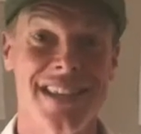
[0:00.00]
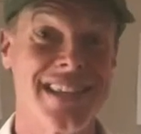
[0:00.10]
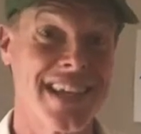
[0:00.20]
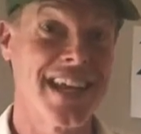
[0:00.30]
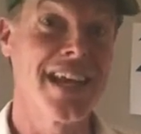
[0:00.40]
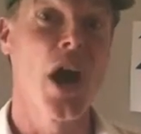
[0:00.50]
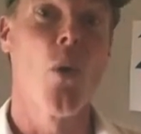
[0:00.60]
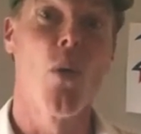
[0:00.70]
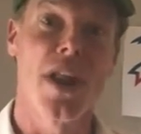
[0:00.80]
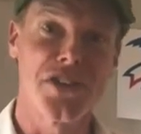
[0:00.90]
Z,
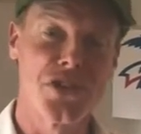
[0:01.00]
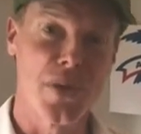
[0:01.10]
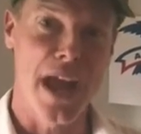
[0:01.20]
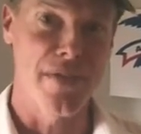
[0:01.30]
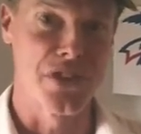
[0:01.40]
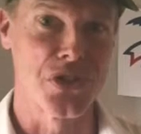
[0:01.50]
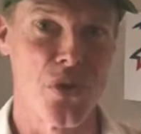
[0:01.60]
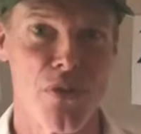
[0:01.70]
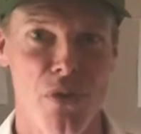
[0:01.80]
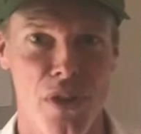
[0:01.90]
what else do we have in
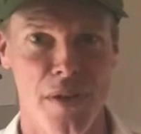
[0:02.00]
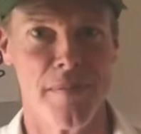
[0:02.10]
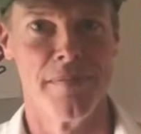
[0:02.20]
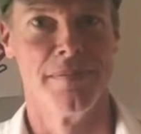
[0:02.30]
store for them?